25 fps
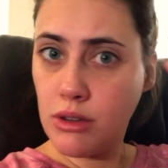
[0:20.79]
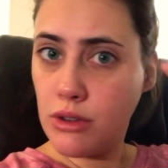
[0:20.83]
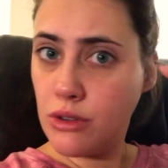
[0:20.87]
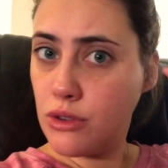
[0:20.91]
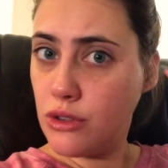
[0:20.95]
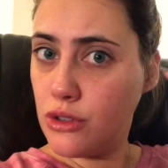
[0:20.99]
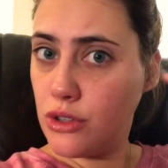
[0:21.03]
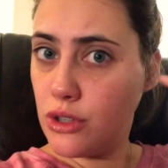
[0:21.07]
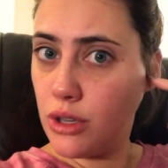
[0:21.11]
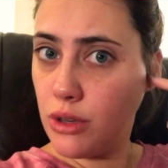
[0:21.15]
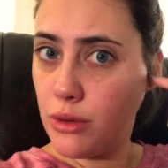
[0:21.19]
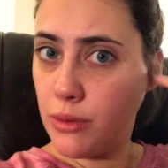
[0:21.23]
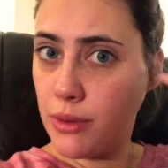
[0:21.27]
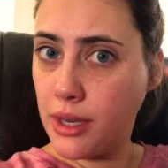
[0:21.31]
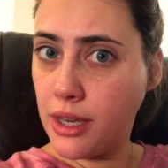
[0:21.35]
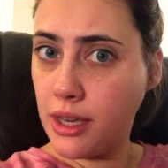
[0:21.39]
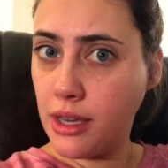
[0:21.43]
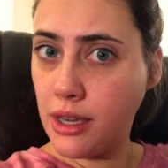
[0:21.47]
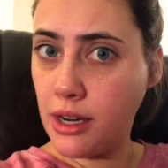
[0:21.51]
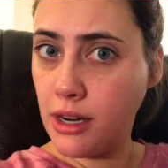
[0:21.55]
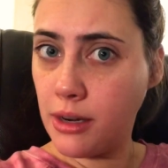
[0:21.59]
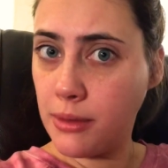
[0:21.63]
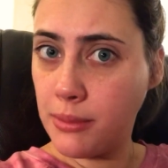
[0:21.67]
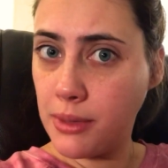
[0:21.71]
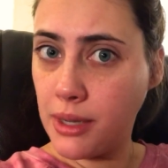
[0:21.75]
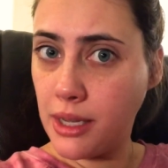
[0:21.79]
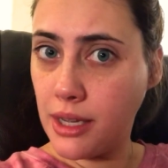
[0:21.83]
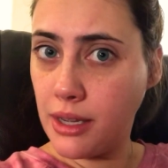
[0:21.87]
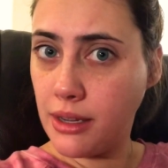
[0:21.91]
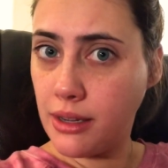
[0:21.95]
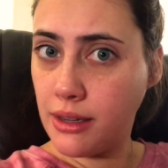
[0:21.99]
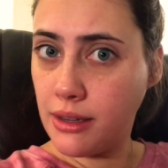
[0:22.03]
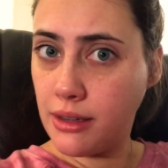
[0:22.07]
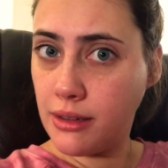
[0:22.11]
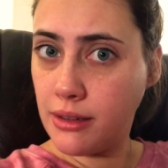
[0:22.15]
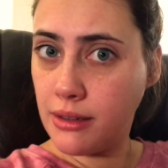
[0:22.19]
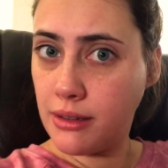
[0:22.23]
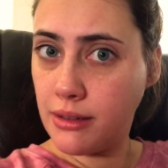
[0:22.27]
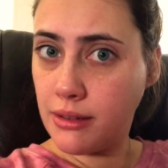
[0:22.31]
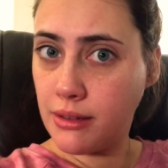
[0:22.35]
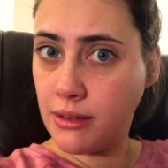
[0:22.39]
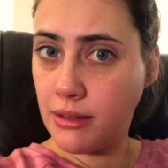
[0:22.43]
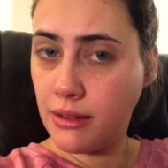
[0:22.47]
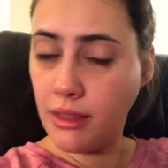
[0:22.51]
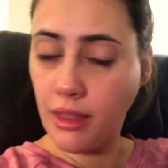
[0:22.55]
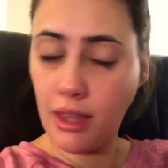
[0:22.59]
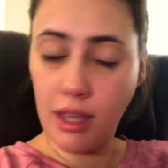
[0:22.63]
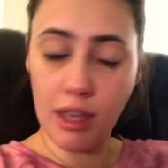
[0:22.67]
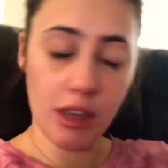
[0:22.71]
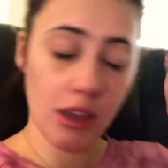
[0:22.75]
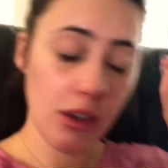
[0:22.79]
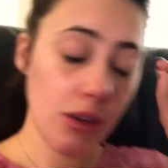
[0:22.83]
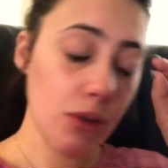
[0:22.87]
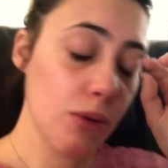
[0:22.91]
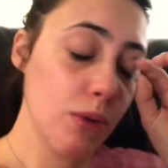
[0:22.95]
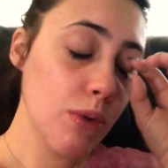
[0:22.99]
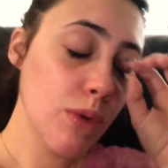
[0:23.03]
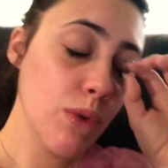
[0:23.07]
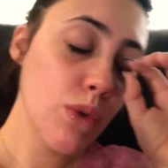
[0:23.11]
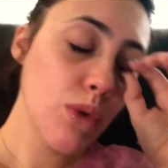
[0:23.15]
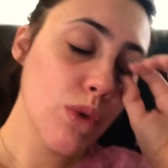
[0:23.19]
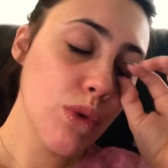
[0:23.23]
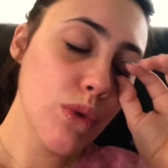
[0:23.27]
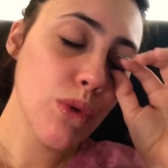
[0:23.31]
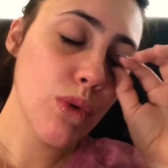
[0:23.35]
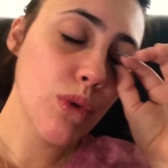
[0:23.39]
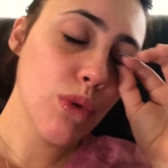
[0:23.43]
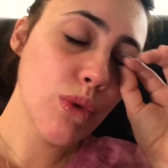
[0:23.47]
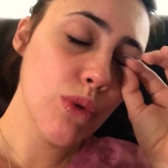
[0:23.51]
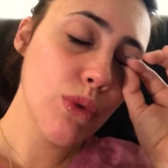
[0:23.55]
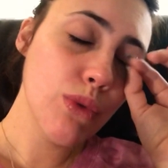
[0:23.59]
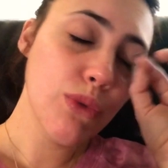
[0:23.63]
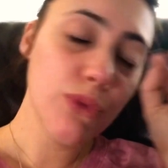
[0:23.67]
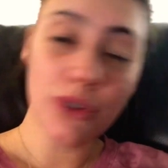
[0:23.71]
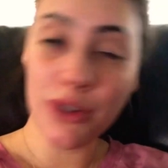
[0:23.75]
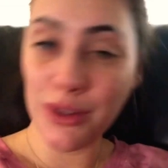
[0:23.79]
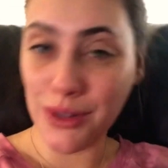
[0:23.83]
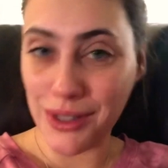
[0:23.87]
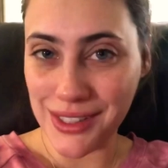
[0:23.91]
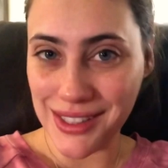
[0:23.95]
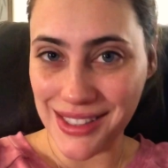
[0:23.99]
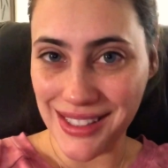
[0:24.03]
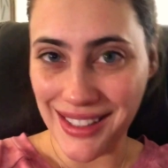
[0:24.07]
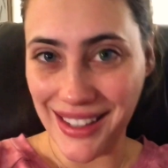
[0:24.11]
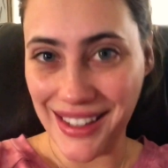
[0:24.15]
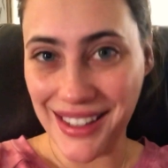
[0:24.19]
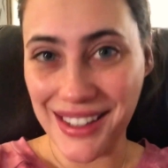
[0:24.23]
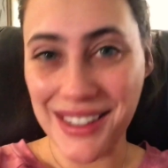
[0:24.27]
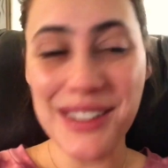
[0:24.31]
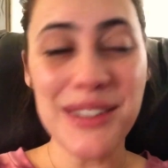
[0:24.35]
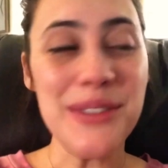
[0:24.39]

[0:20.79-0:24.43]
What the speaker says: Do you hear me? Thank you for listening.